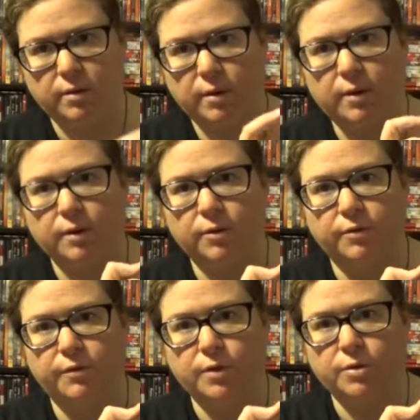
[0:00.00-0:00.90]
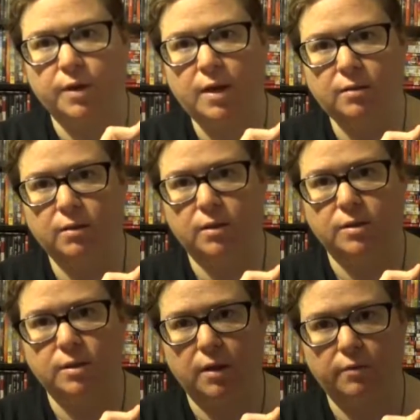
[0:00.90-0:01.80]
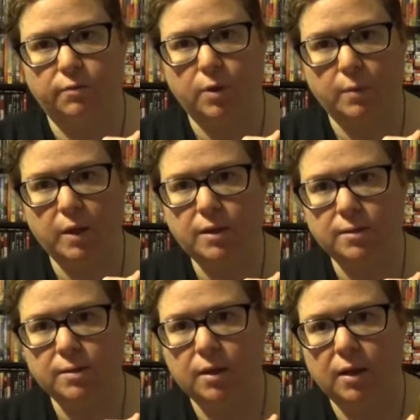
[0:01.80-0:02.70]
little featurette. It's 40 minutes.